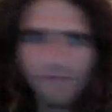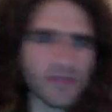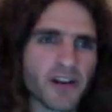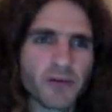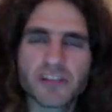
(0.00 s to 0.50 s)

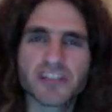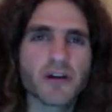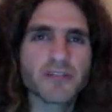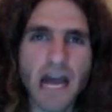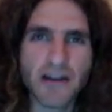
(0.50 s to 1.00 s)
there was
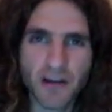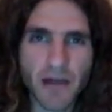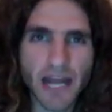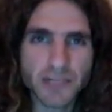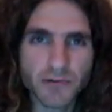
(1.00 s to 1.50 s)
no doubt in our
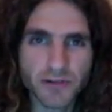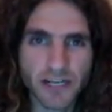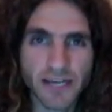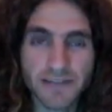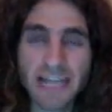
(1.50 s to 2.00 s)
minds we were
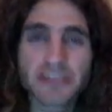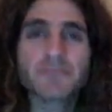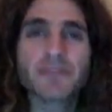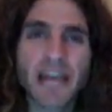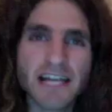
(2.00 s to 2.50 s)
doing it. It was
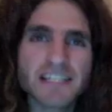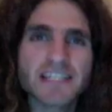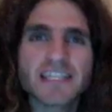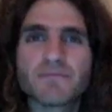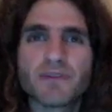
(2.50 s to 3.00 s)
actually because of
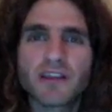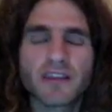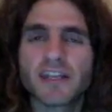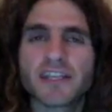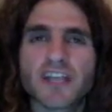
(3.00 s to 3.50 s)
this book,
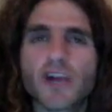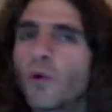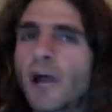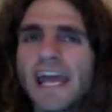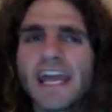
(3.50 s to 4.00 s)
it took
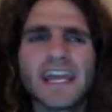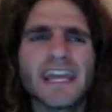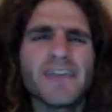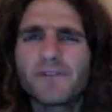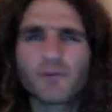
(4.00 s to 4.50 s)
away,
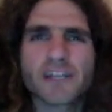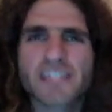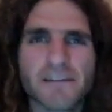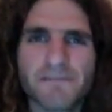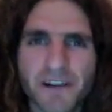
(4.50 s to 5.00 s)
if there was
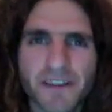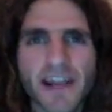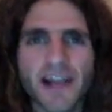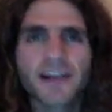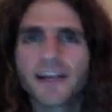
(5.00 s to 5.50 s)
any fear
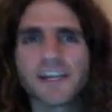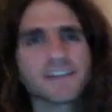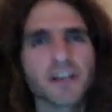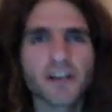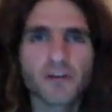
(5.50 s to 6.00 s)
there, it
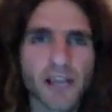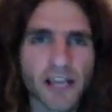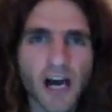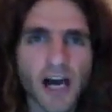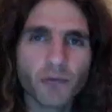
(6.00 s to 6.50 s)
took it away,
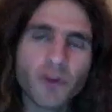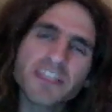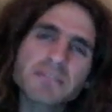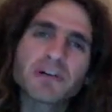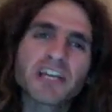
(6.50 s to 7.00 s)
gone. What
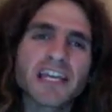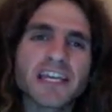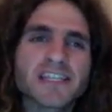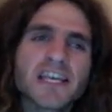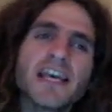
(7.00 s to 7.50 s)
this book
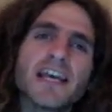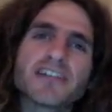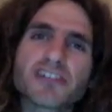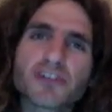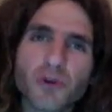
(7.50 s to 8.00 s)
is
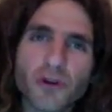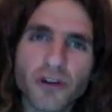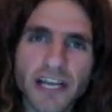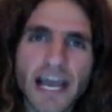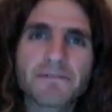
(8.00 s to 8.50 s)

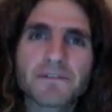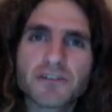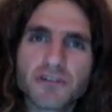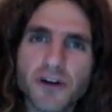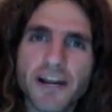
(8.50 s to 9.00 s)
story after
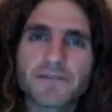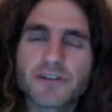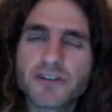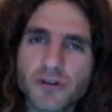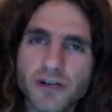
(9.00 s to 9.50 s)
story after
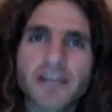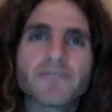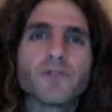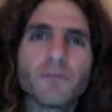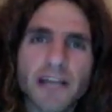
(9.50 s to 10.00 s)
story of
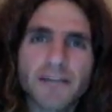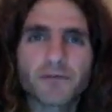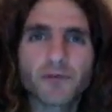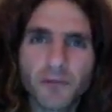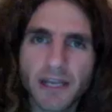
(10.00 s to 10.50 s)
woman after
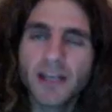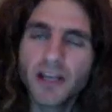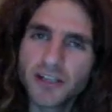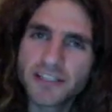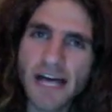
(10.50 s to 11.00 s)
woman
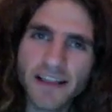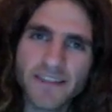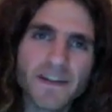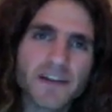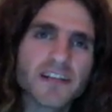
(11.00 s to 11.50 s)

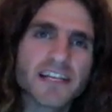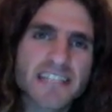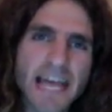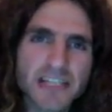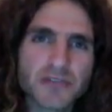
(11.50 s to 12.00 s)
telling their
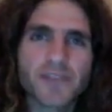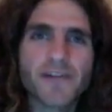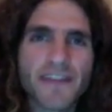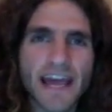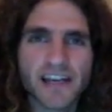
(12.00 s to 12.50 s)
exact story of
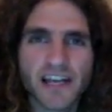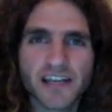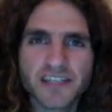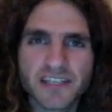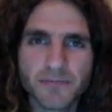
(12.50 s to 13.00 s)
how they had an
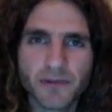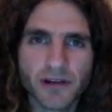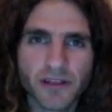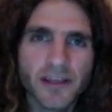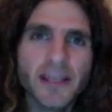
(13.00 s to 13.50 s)
unassisted
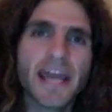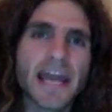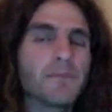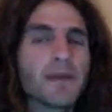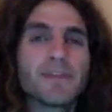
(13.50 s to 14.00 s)
birth and
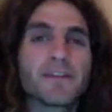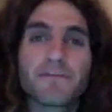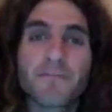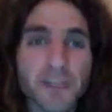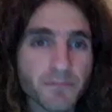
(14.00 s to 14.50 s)
how maybe their
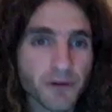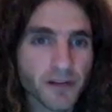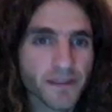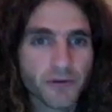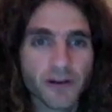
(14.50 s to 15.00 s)
first
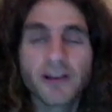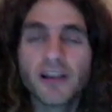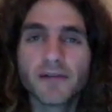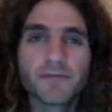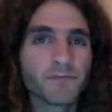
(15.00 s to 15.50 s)
birth, they were
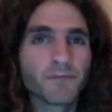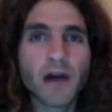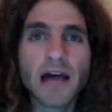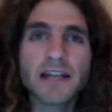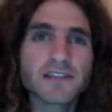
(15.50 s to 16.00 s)

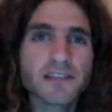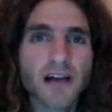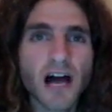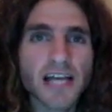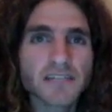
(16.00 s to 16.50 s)
brought into the
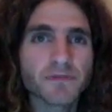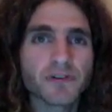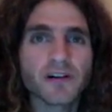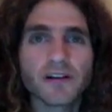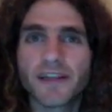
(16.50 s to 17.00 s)

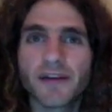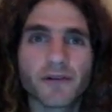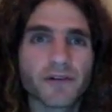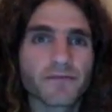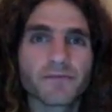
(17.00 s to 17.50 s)
hospital and they
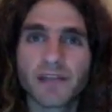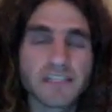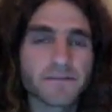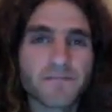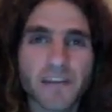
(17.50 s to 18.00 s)
were
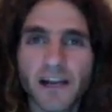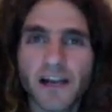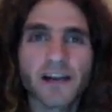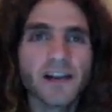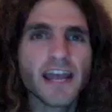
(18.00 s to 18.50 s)
because of
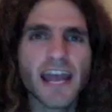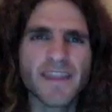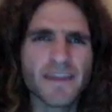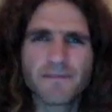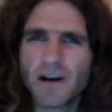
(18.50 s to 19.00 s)
fear
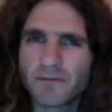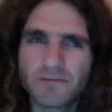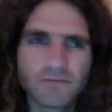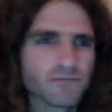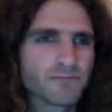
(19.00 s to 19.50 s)
and they
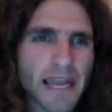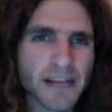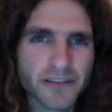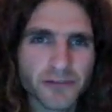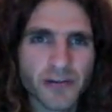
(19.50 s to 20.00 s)
felt
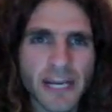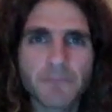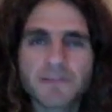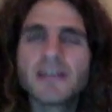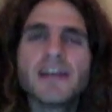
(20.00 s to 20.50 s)
medically
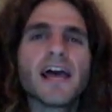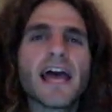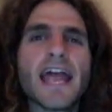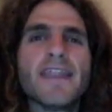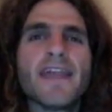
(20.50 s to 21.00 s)
raped,
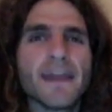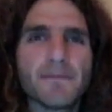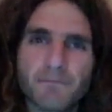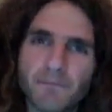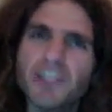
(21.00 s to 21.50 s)
and then
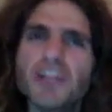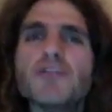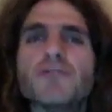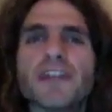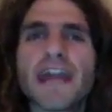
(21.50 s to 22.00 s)
they
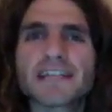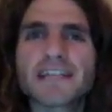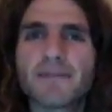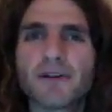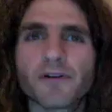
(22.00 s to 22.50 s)
knew the next
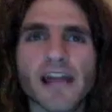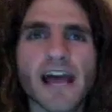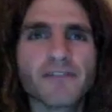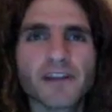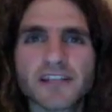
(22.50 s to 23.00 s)
time they were going to
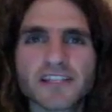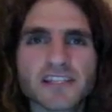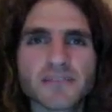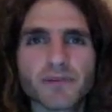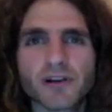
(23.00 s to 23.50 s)
have an
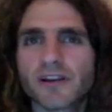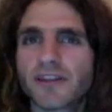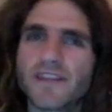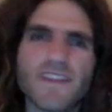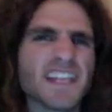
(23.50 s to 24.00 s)
unassisted birth,
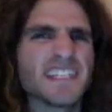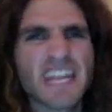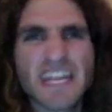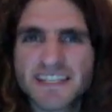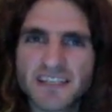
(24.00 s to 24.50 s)
and then they
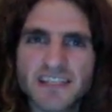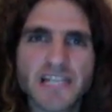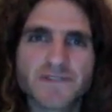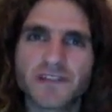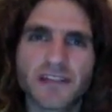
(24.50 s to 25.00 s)
did it
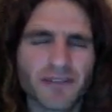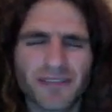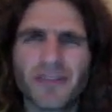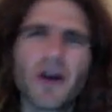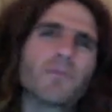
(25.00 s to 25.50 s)
successfully
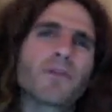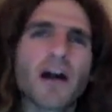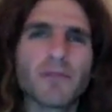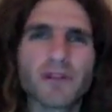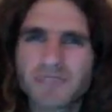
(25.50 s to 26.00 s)
with no
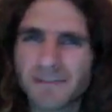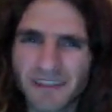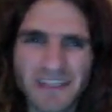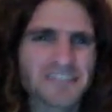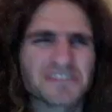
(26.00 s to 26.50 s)
problems.
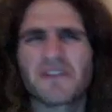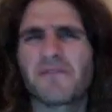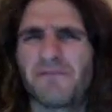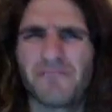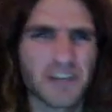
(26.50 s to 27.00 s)
Everything's just all
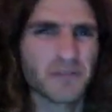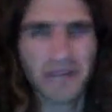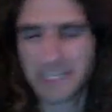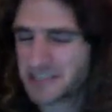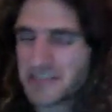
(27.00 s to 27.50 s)

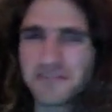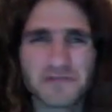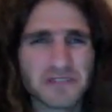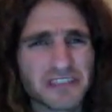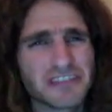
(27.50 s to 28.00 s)
fear-based. It's all so
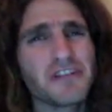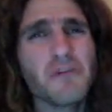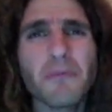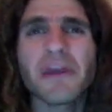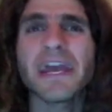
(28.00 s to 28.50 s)

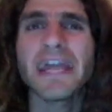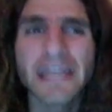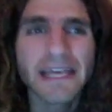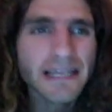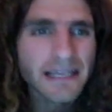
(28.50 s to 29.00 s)
stupid.